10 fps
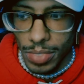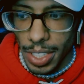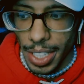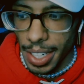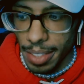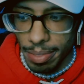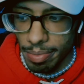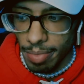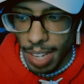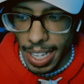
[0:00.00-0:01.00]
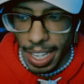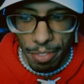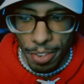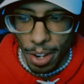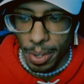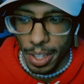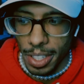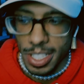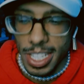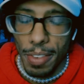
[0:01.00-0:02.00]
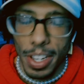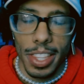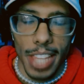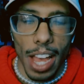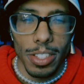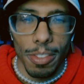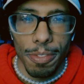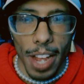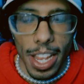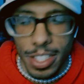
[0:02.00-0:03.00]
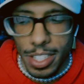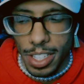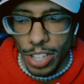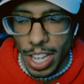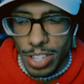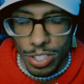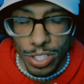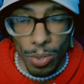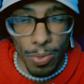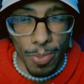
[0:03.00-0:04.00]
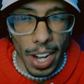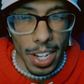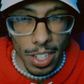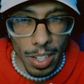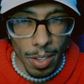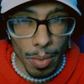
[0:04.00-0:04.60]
Yeah, I can't fuck with seventy thousand fights, and you guys are still fighting